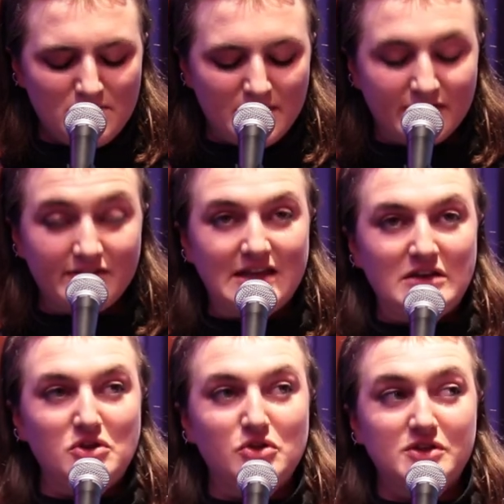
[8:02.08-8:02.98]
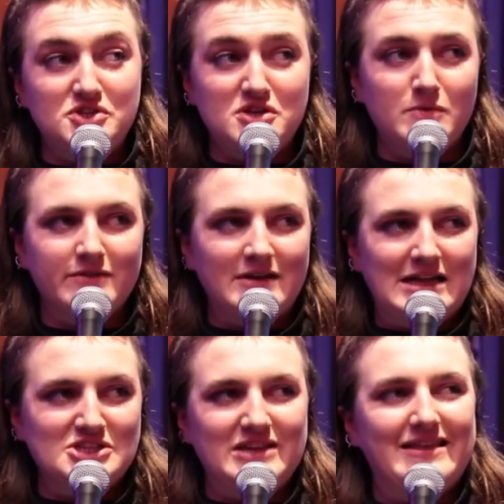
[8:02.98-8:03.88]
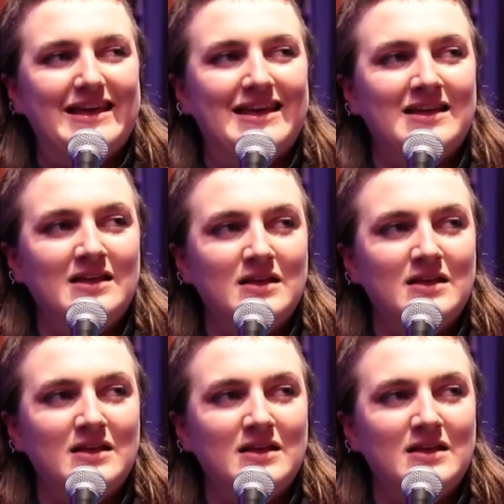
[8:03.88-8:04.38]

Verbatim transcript: because he knew that she wasn't actually there.